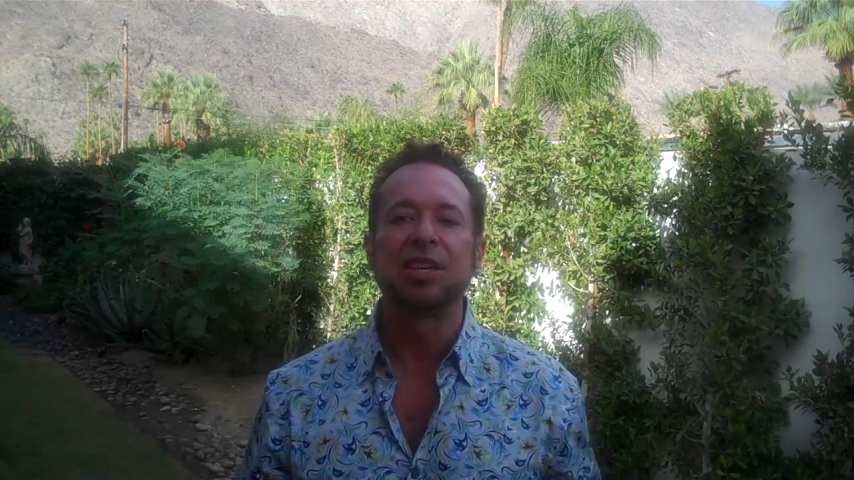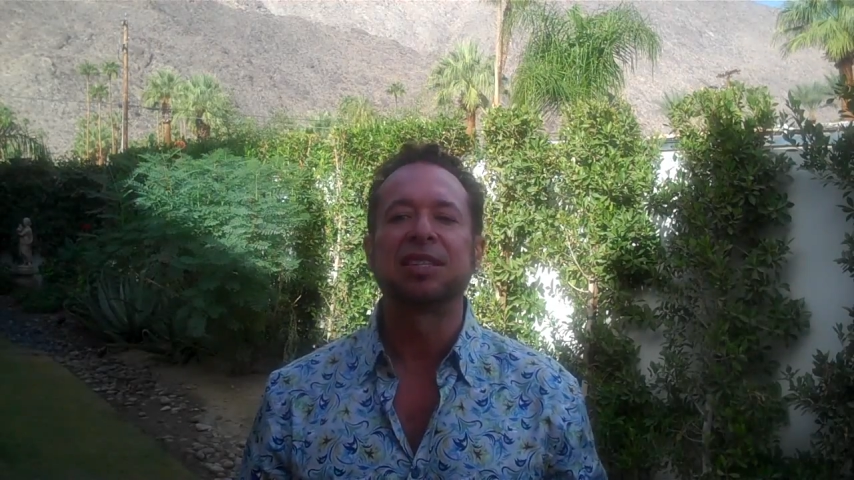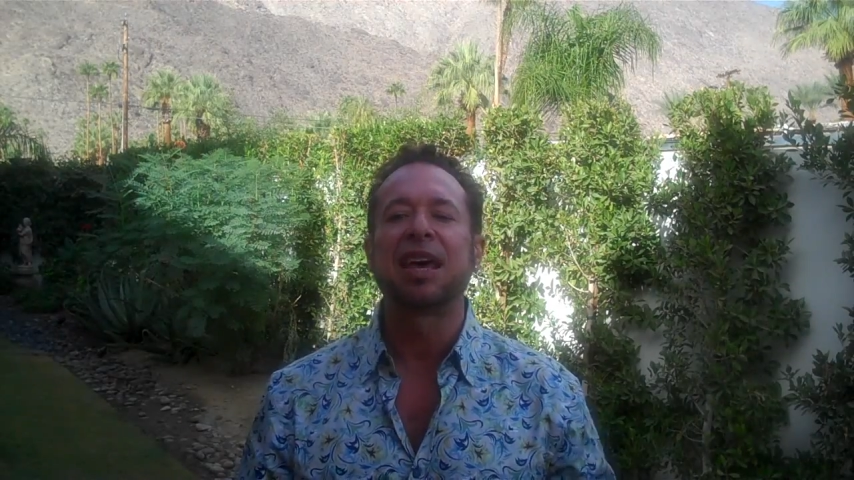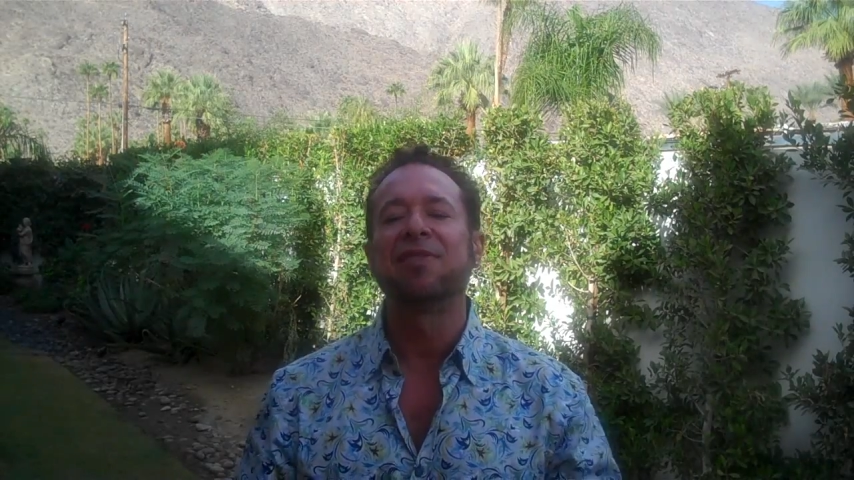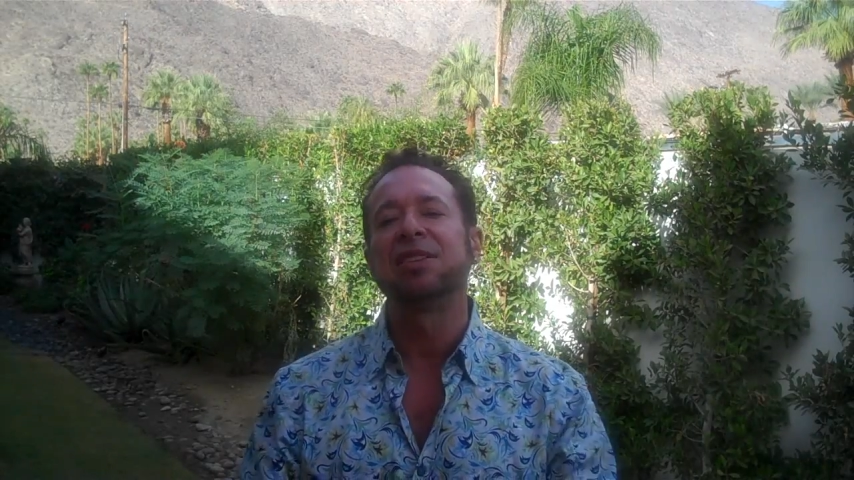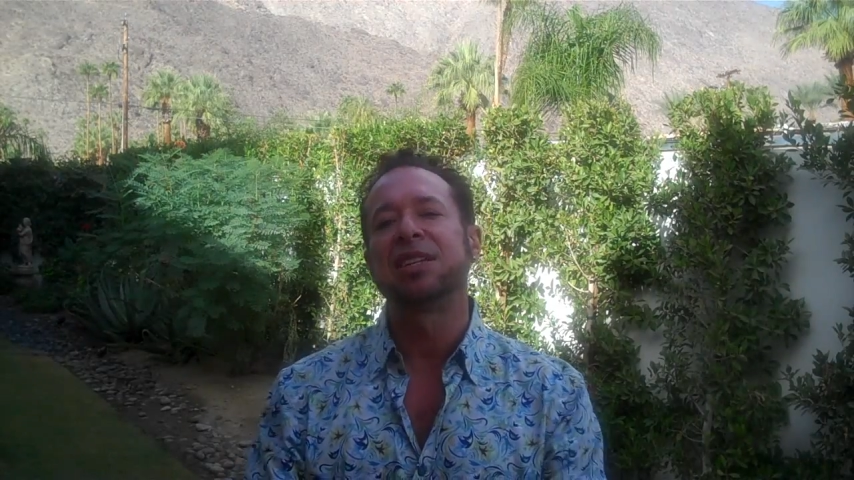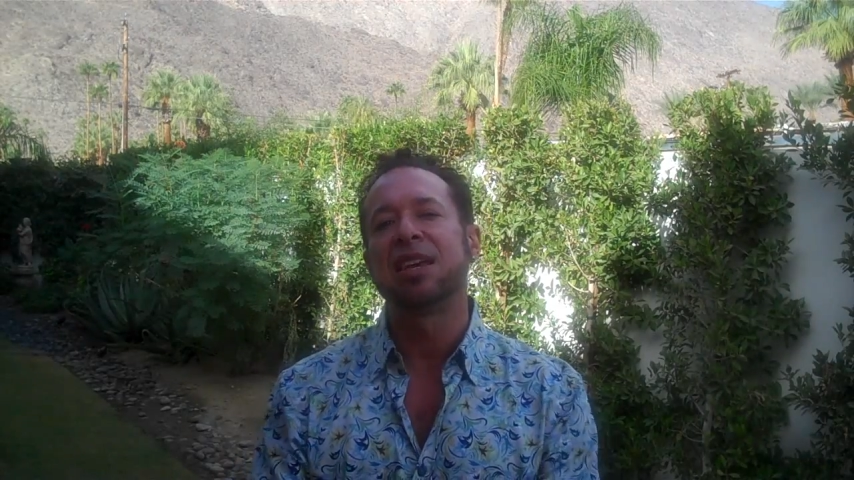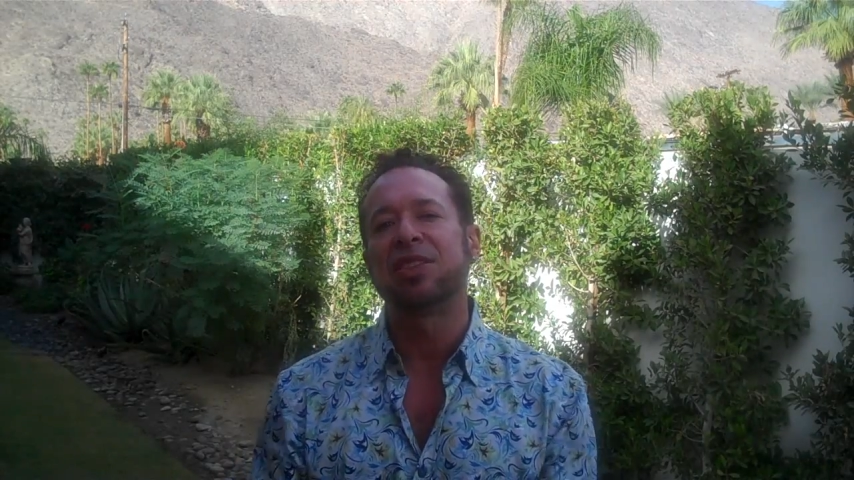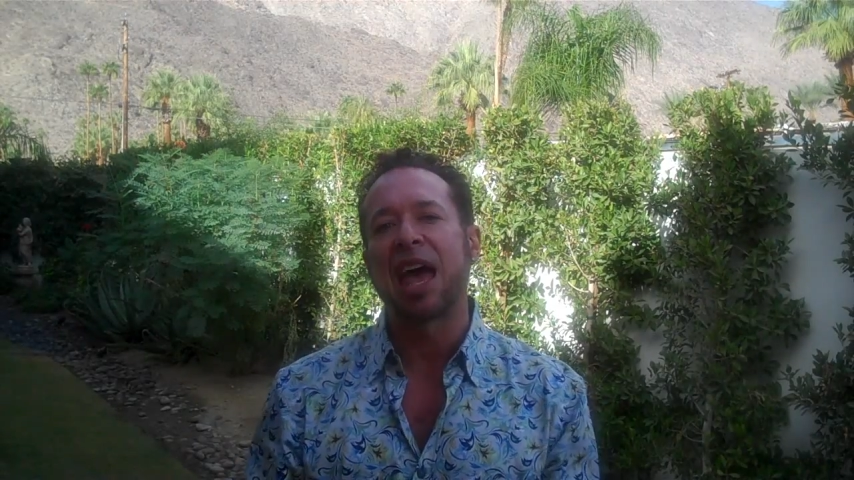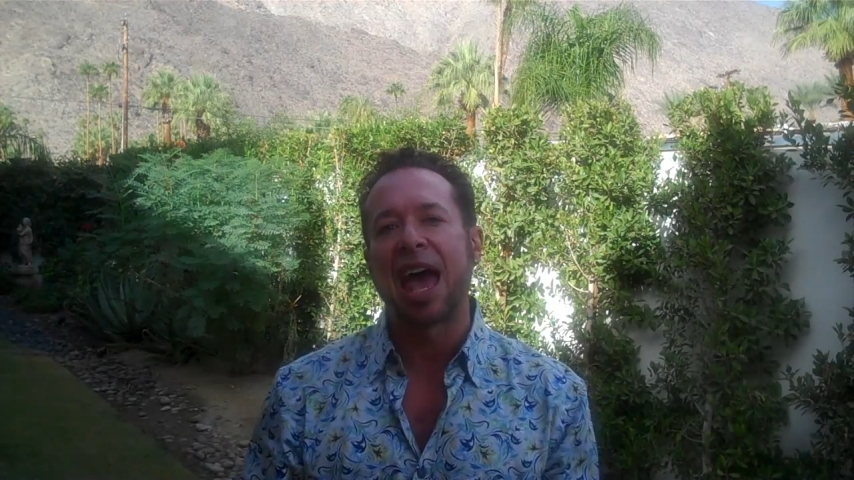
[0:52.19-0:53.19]
the
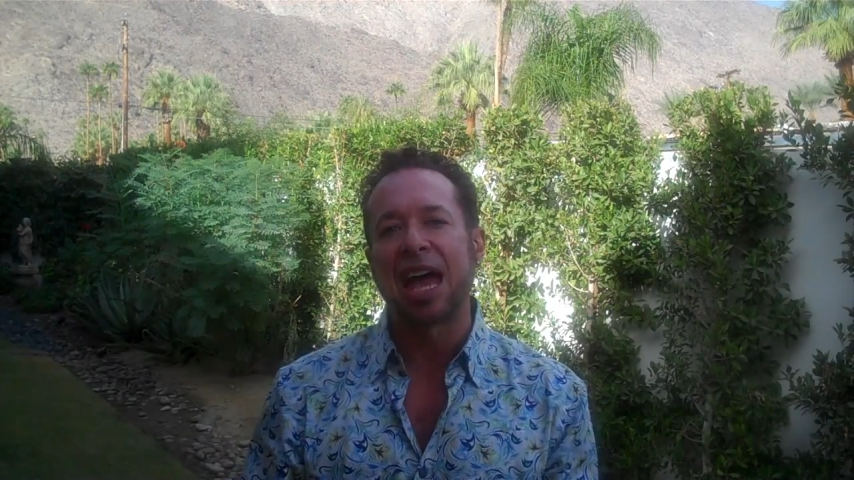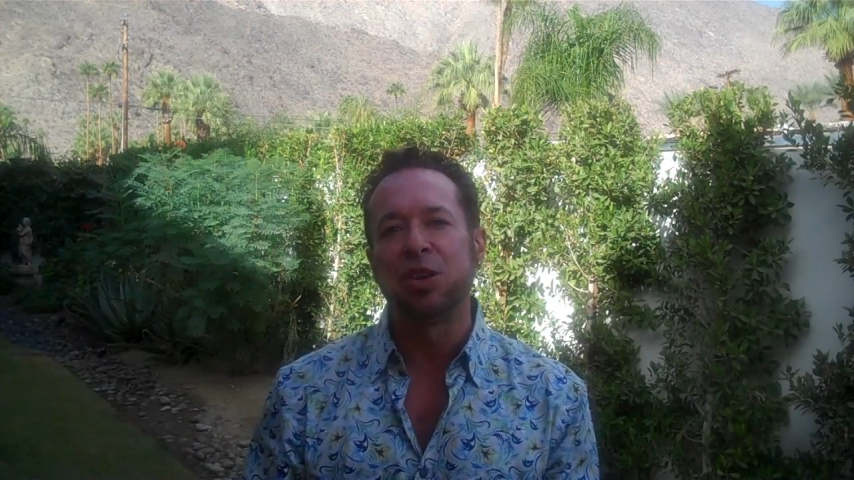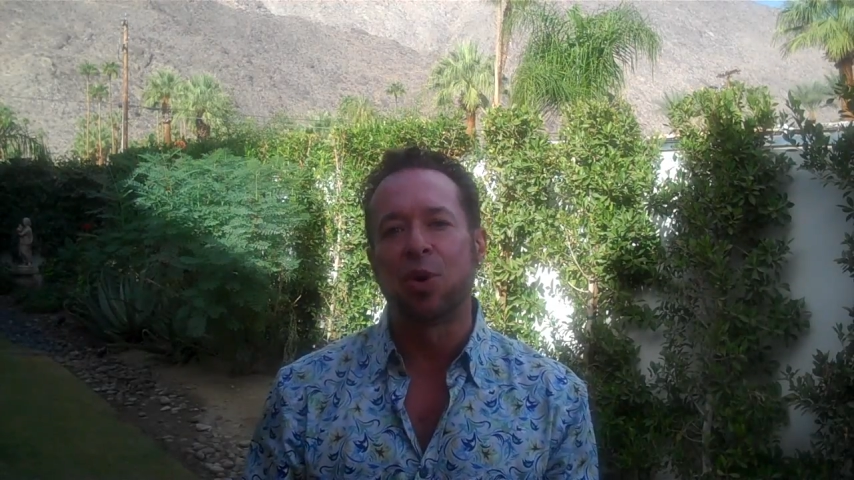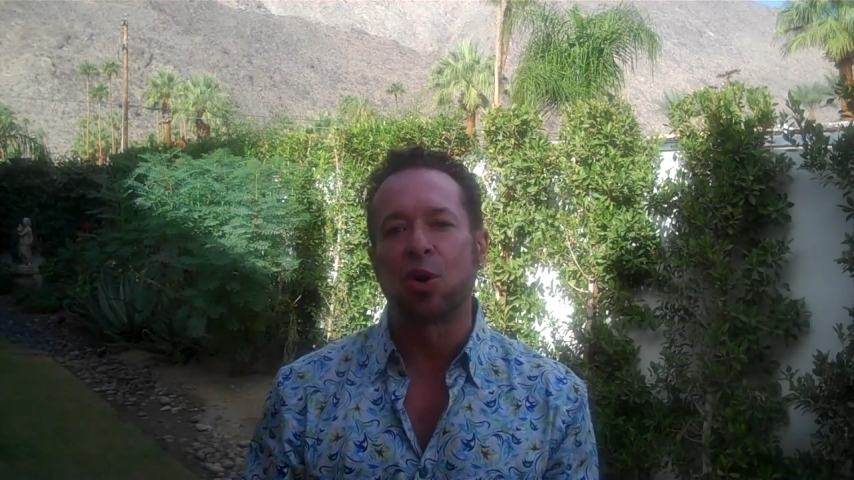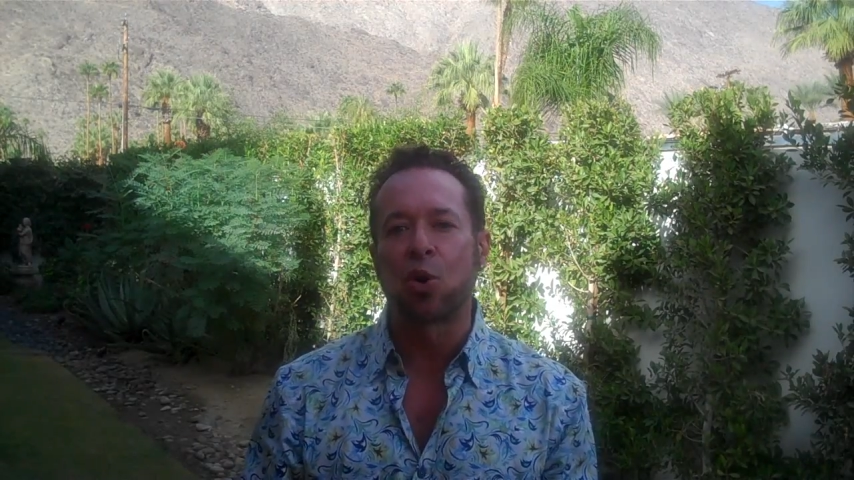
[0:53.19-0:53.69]
17th Annual